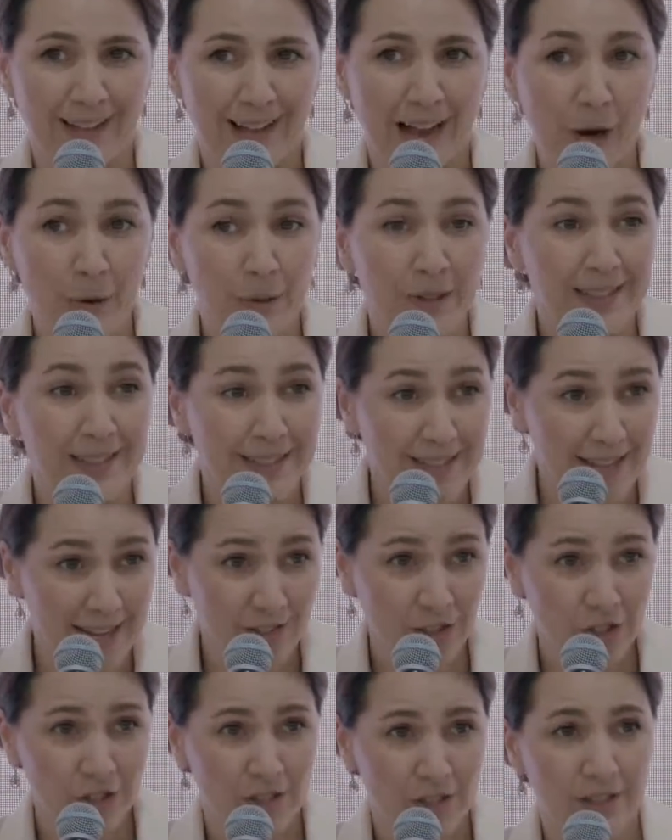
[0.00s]

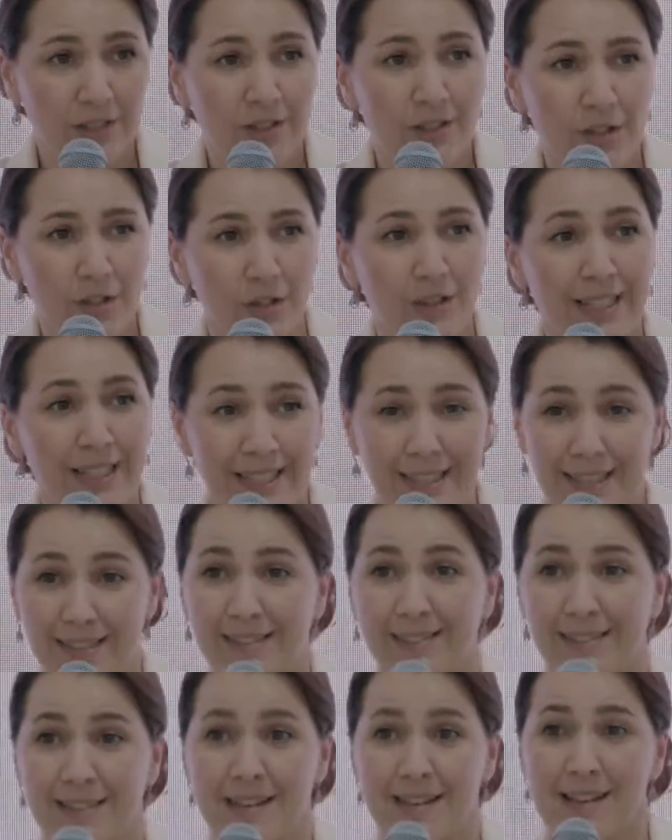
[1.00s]
intention to
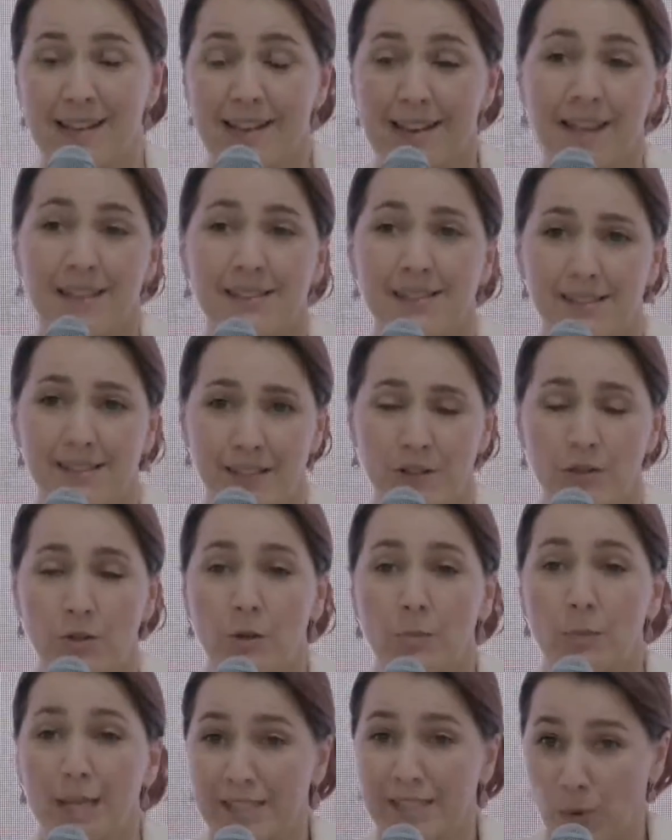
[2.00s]
hit net zero
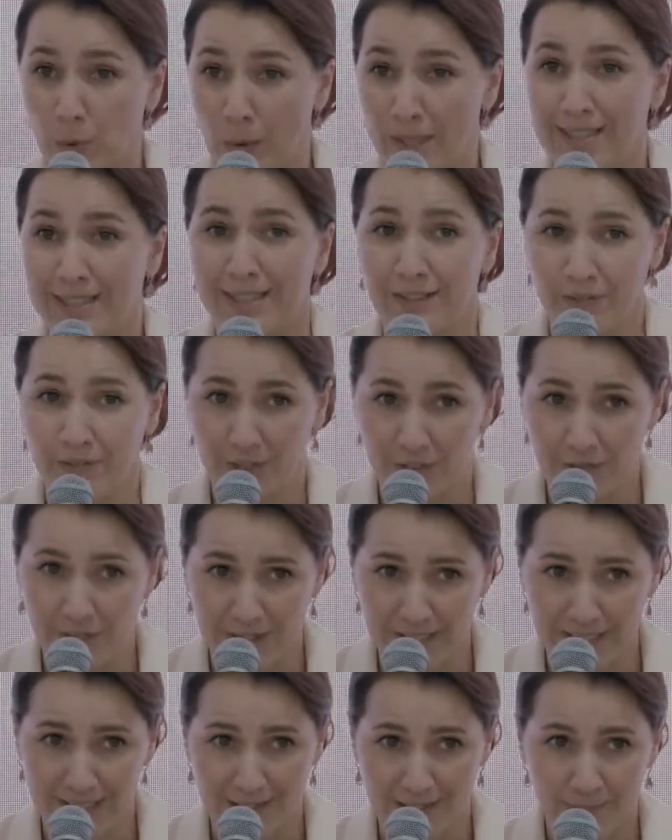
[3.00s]
by
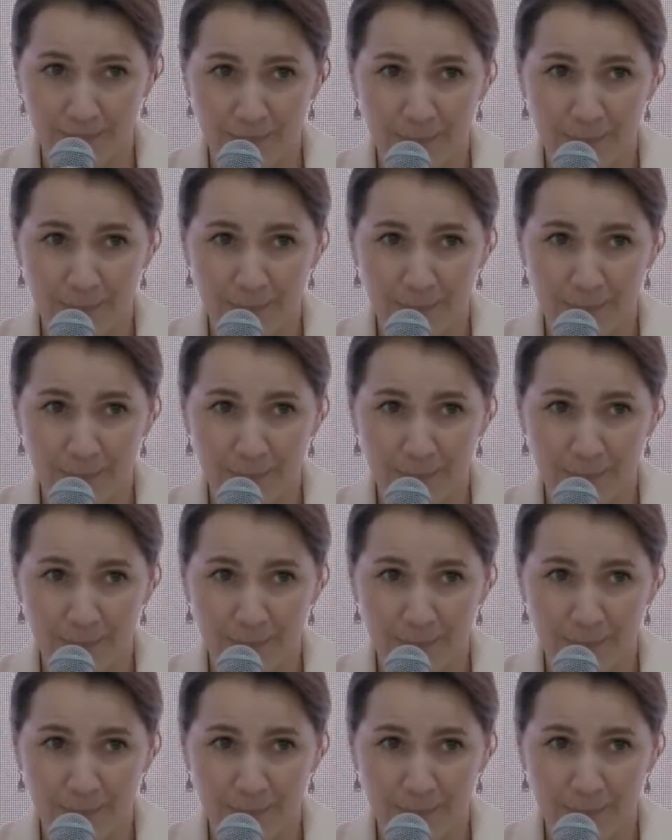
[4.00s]
2050.